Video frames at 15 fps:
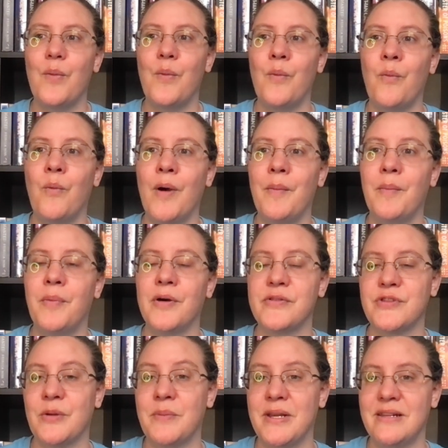what
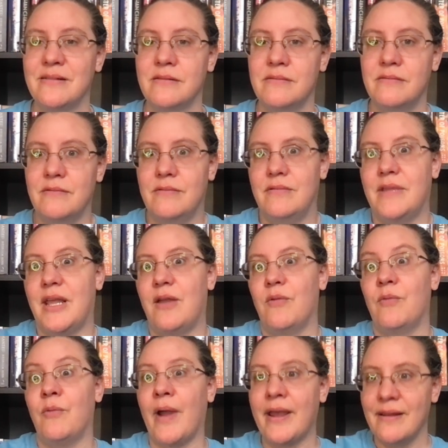books are being like
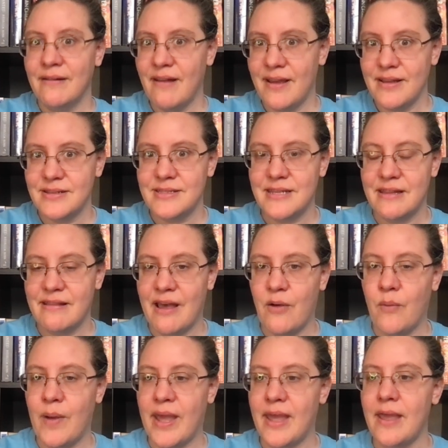recognized in
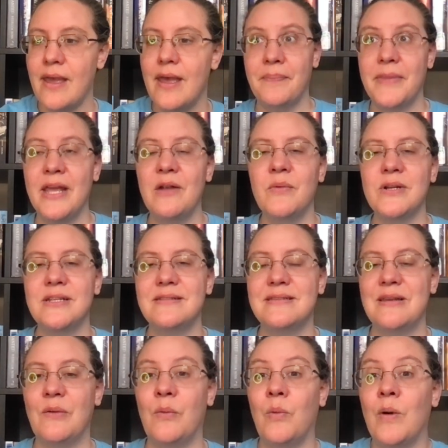that way. And I wanted to
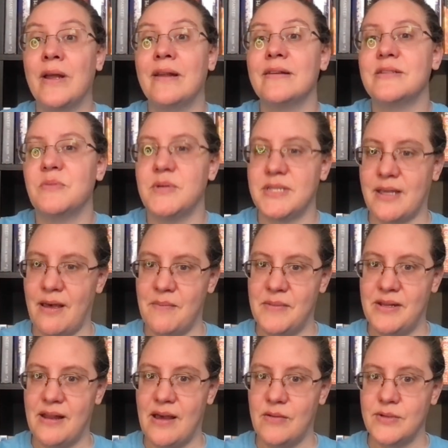see what else was
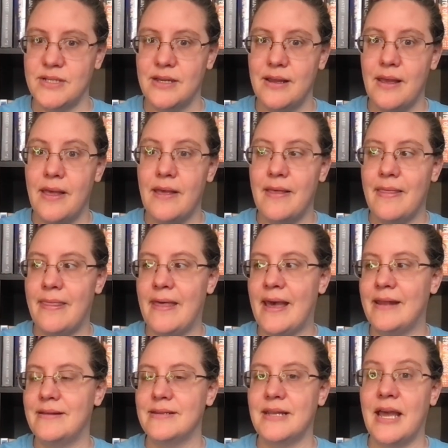coming out
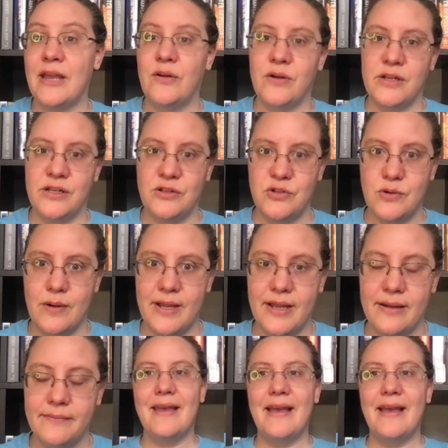that I could enjoy.